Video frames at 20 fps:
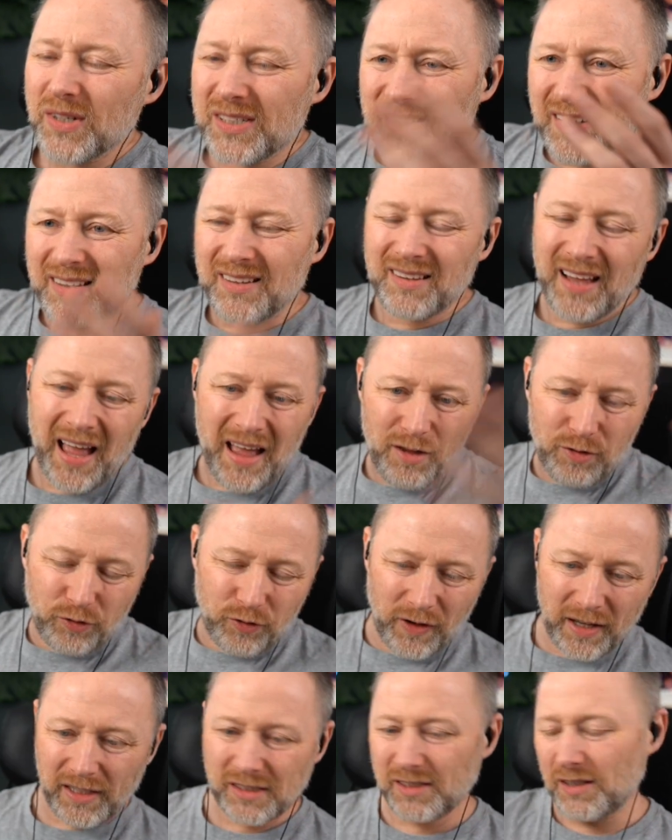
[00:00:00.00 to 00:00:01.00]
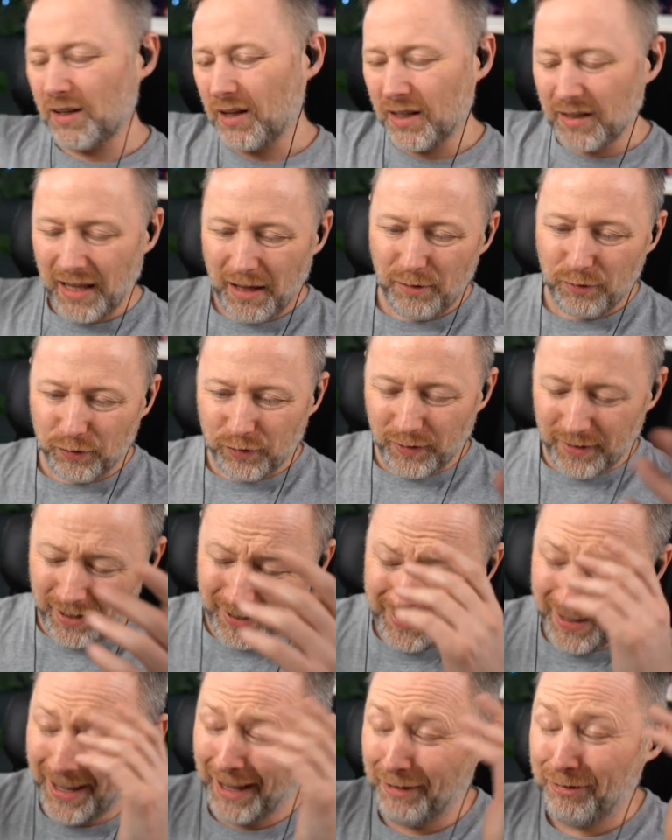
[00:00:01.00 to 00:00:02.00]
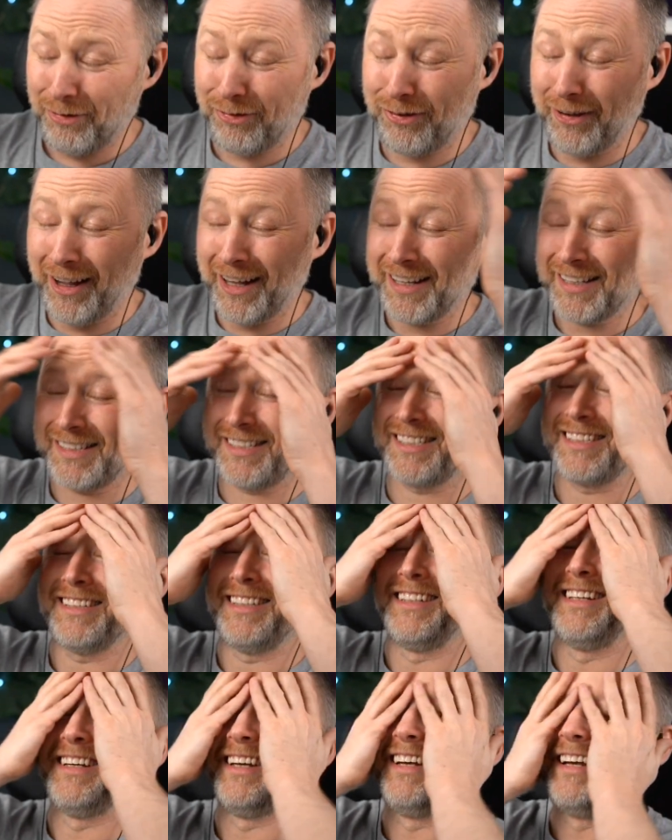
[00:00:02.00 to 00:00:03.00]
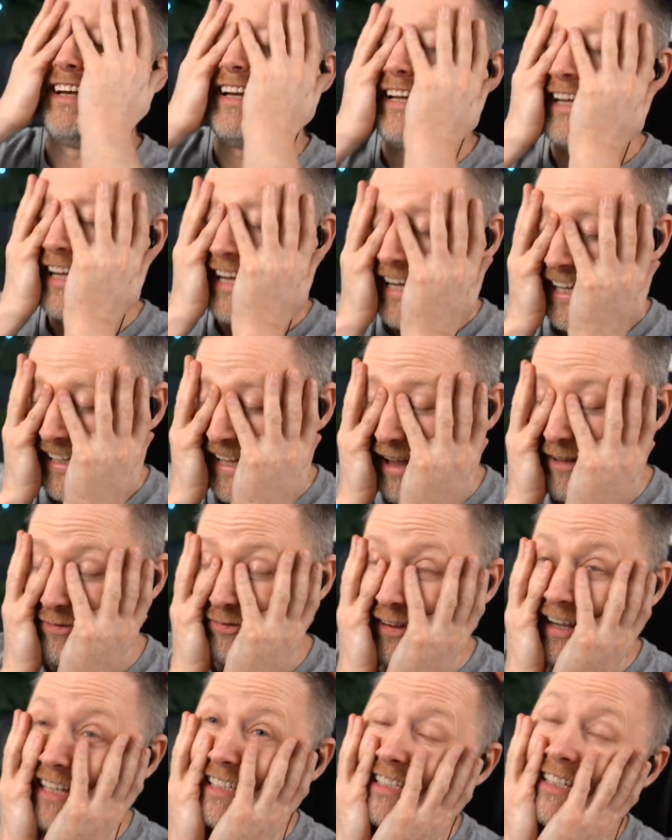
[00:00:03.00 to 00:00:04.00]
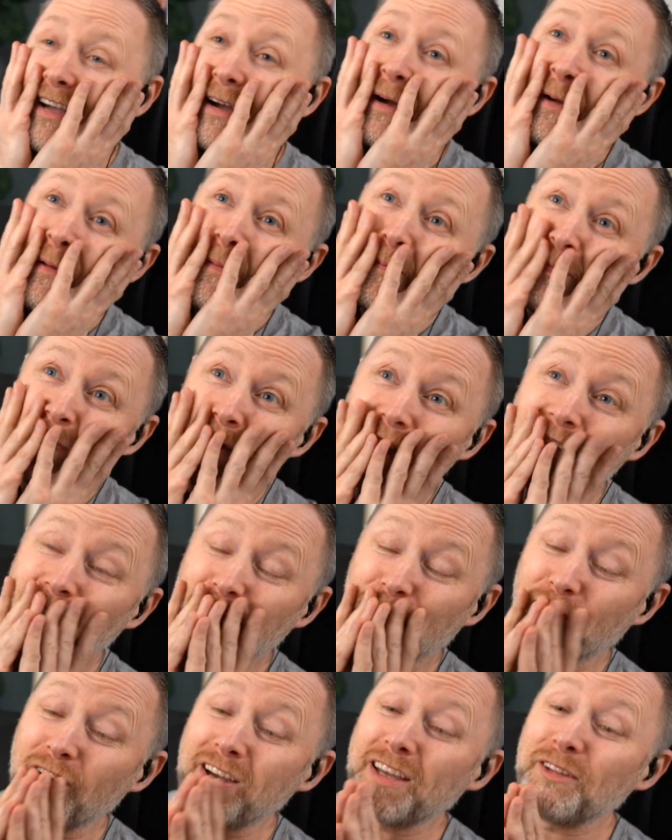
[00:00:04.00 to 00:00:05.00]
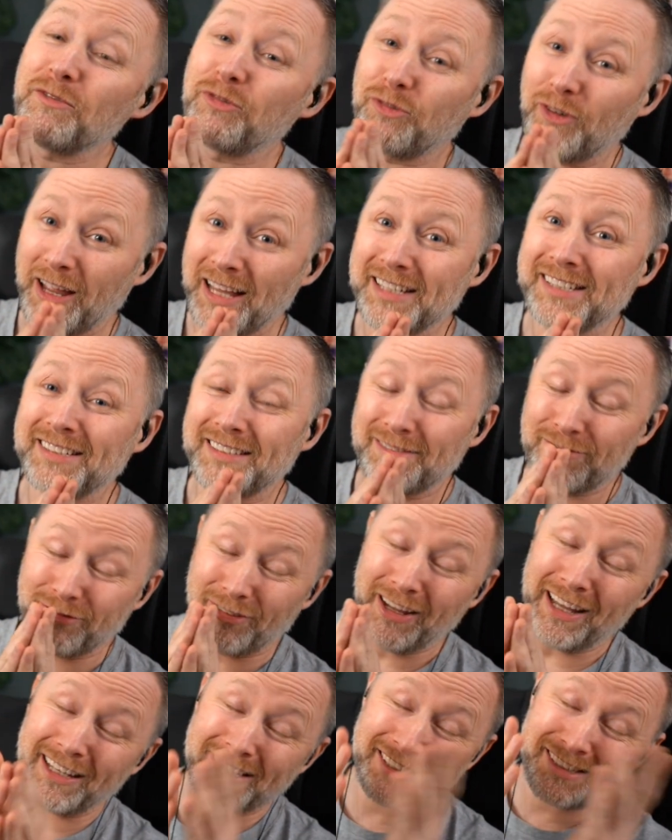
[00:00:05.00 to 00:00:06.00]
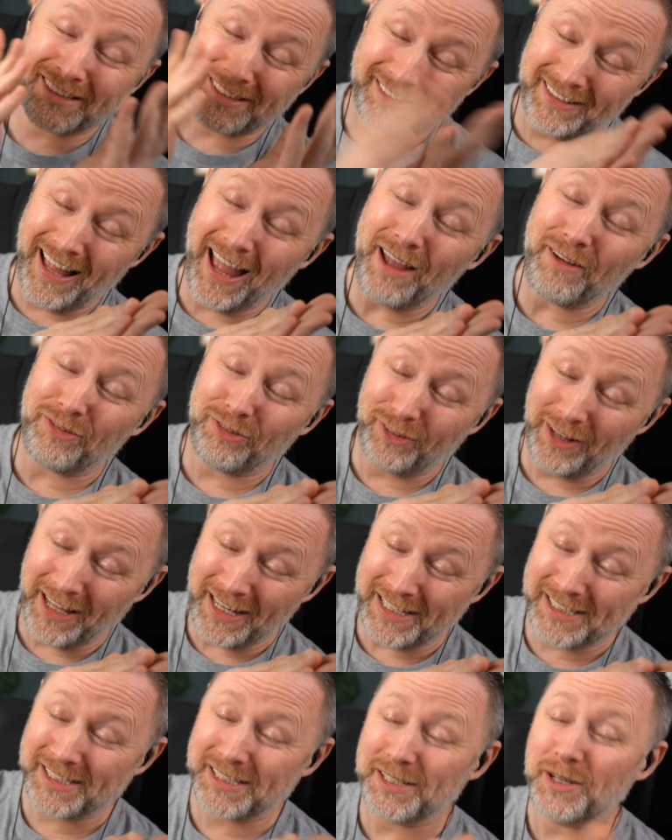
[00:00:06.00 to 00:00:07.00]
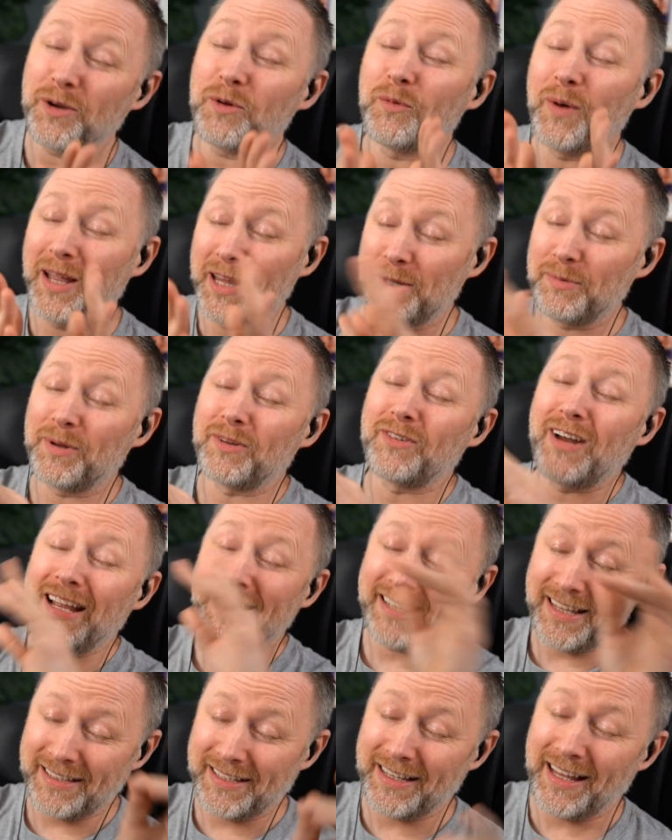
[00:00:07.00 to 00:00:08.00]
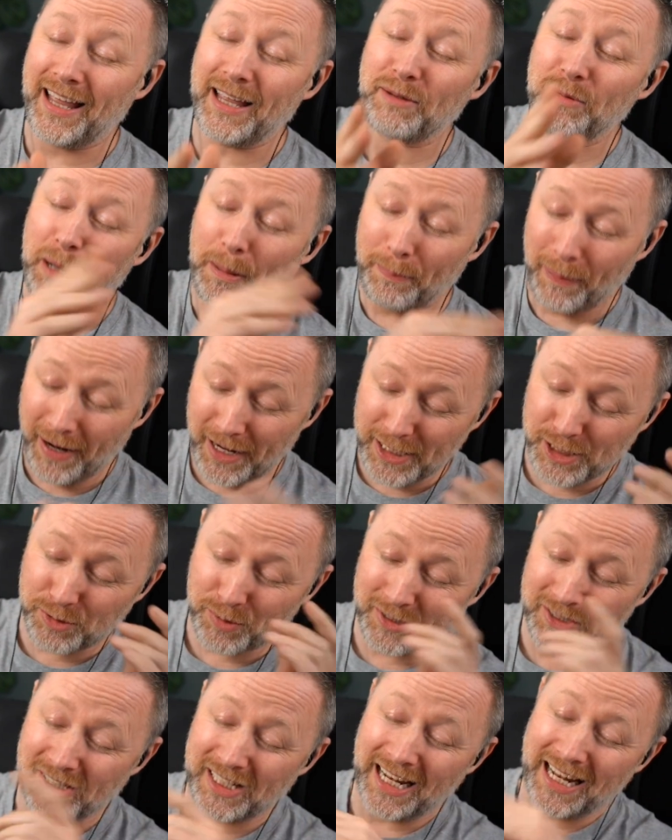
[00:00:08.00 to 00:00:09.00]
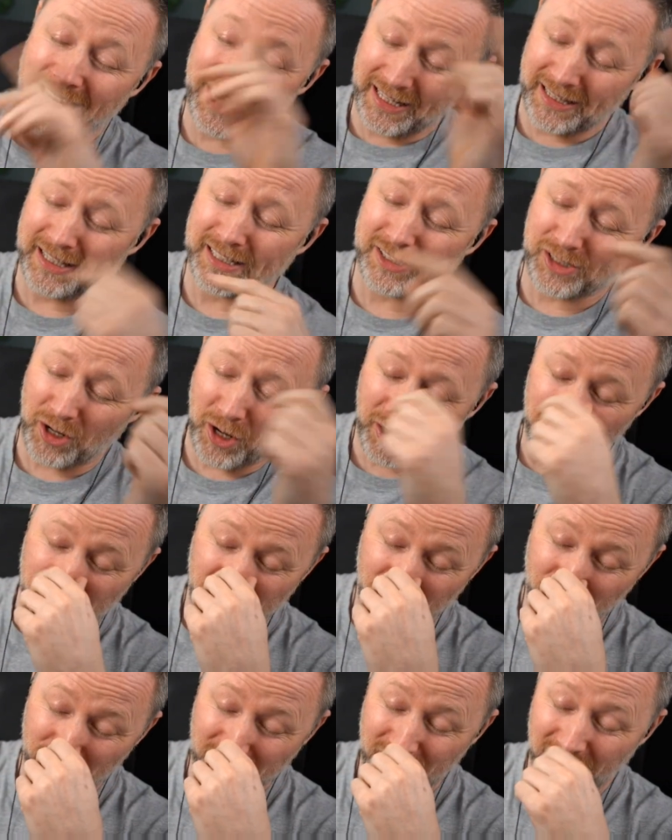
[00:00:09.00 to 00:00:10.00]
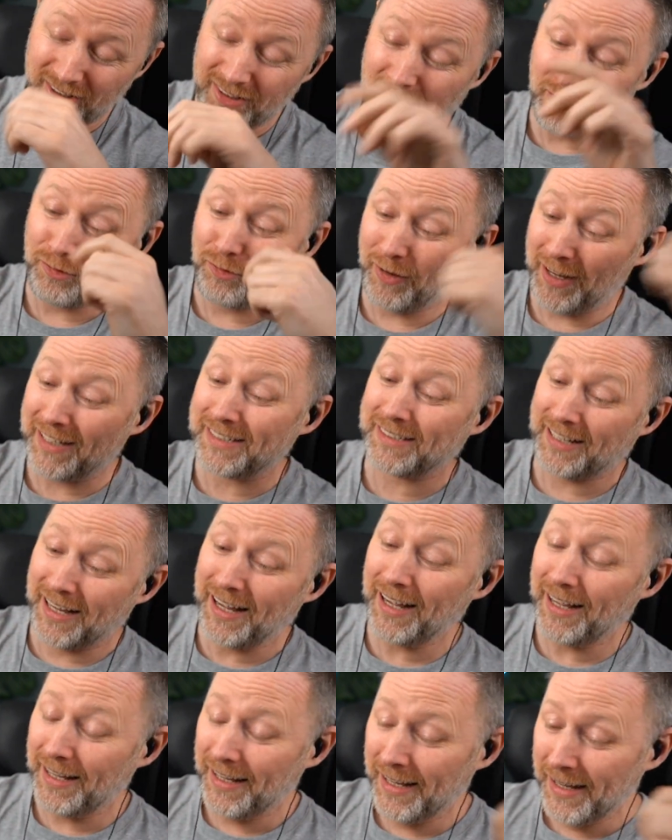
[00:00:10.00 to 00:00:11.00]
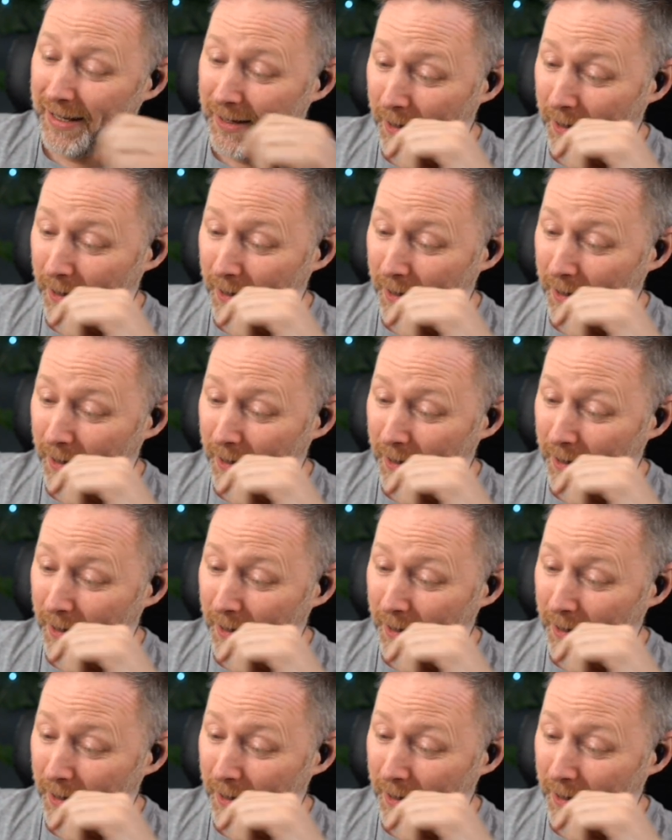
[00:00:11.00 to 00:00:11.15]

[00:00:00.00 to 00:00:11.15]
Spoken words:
Netflix. Netflix. The fucking fixed Netflix when they were ready to do the thing with the passwords, and then they sort of U-turned. They fixed that.